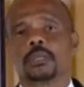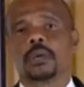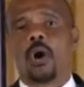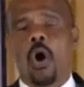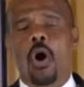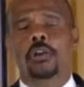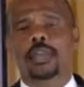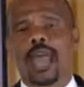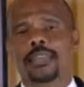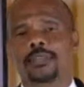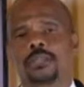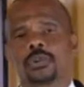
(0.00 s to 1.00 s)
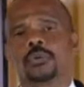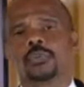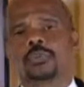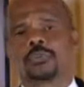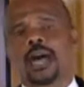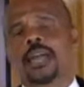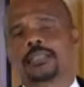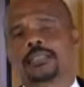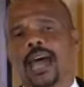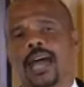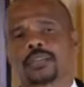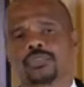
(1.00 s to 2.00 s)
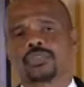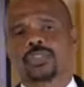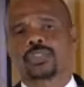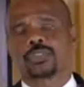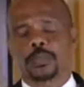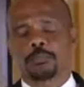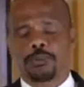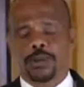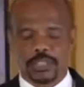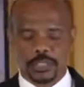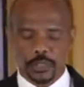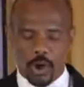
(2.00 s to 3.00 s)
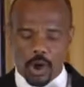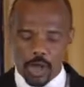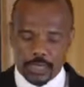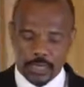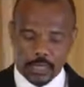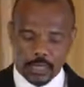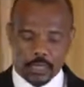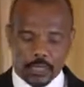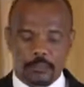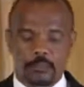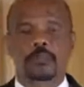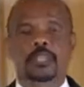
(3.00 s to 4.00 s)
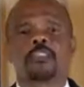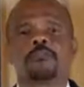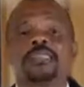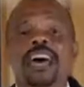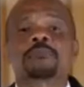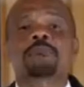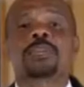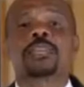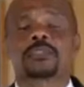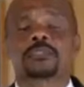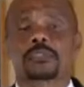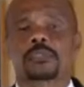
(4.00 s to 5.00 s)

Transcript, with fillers: All you can do tonight is ask Jesus, say, Precious Lord, give me that peace.